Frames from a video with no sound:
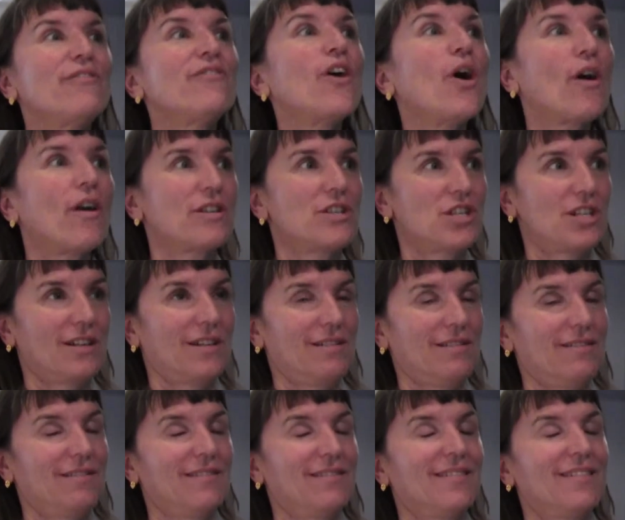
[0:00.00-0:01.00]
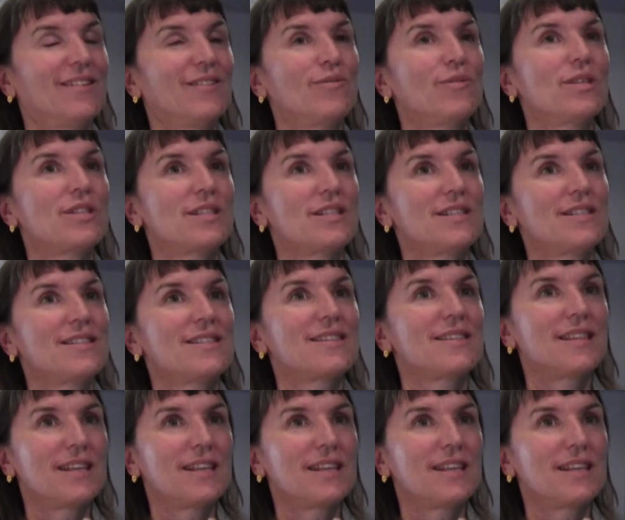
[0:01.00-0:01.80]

foraging, which is